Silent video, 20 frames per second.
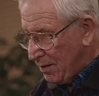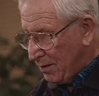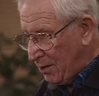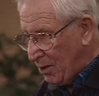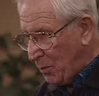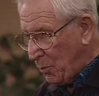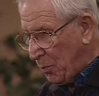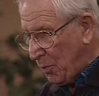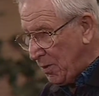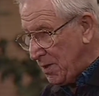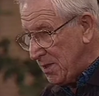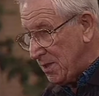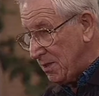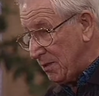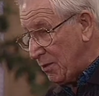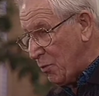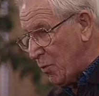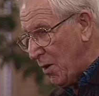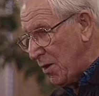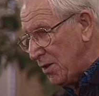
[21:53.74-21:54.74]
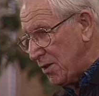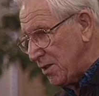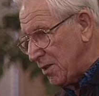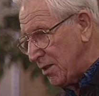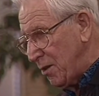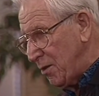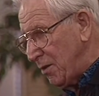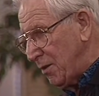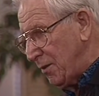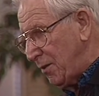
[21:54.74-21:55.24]
can I please throw one
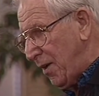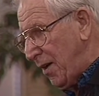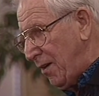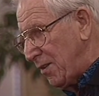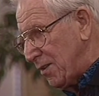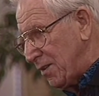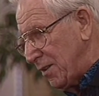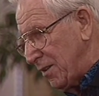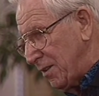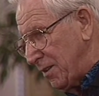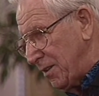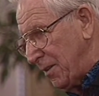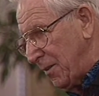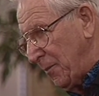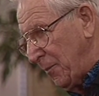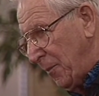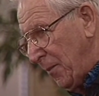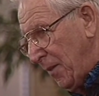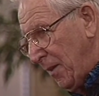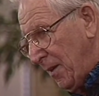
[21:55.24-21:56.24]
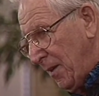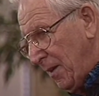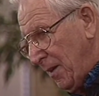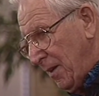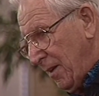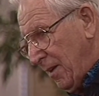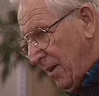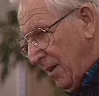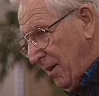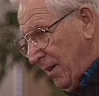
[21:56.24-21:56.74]
stone at the Pharisees?"
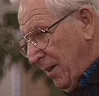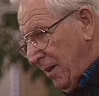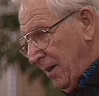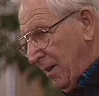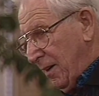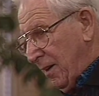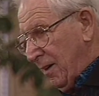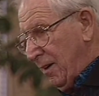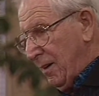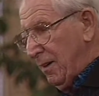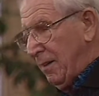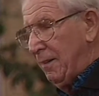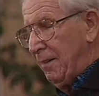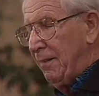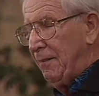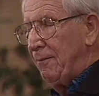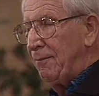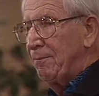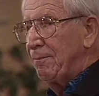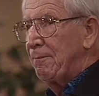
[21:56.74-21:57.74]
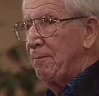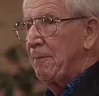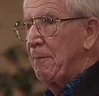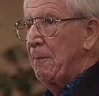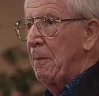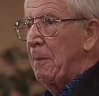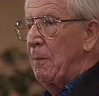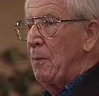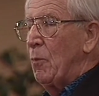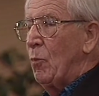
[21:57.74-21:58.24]

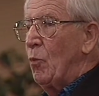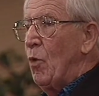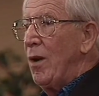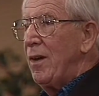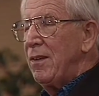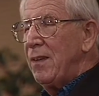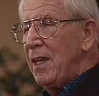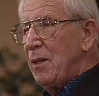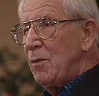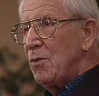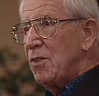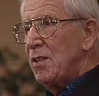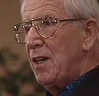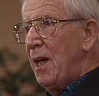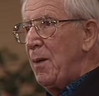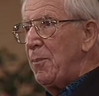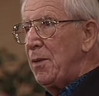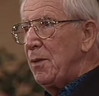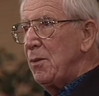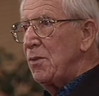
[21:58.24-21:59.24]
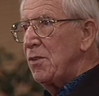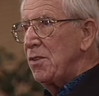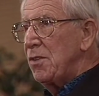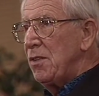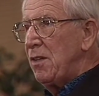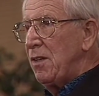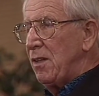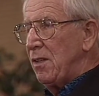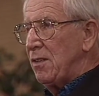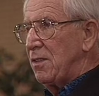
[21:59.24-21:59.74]
What I think was happening was
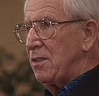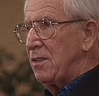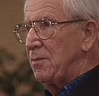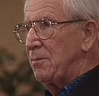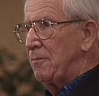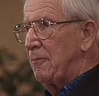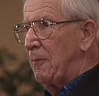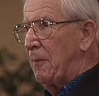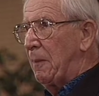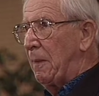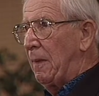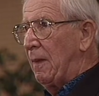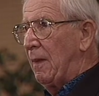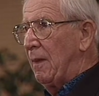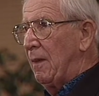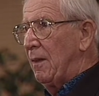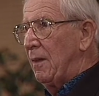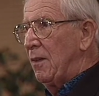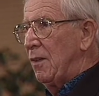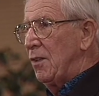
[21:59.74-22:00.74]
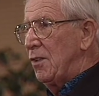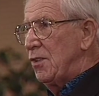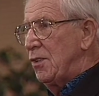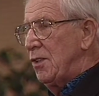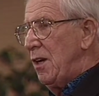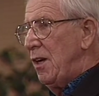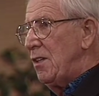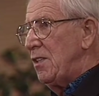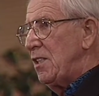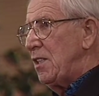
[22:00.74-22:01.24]
this.
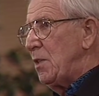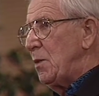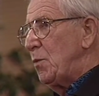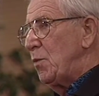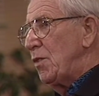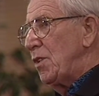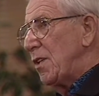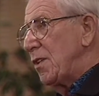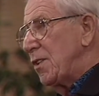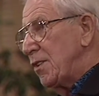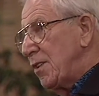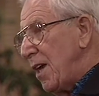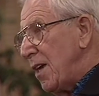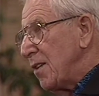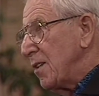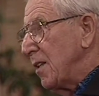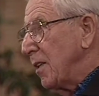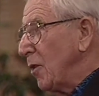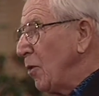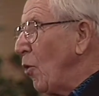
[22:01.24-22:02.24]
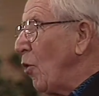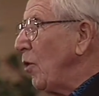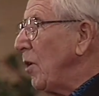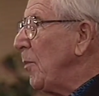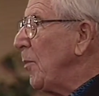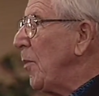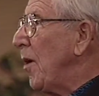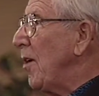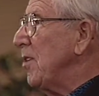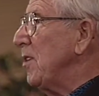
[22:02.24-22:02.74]
Jesus was assessing all
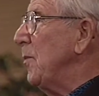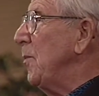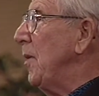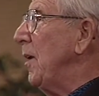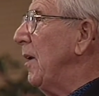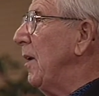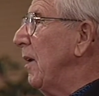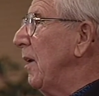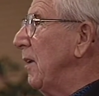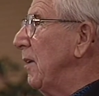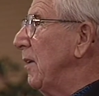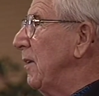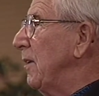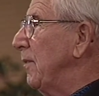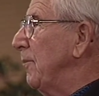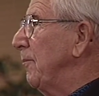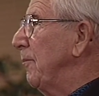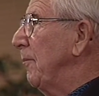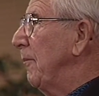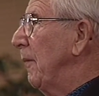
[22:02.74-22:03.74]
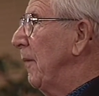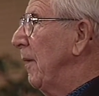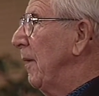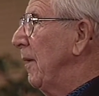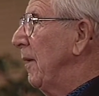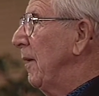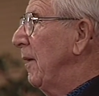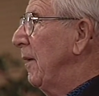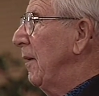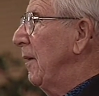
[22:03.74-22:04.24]
the possibilities.
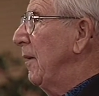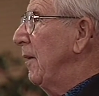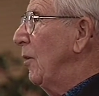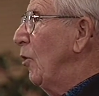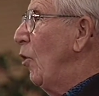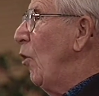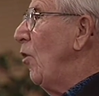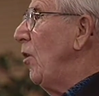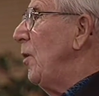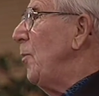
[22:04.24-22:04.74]
All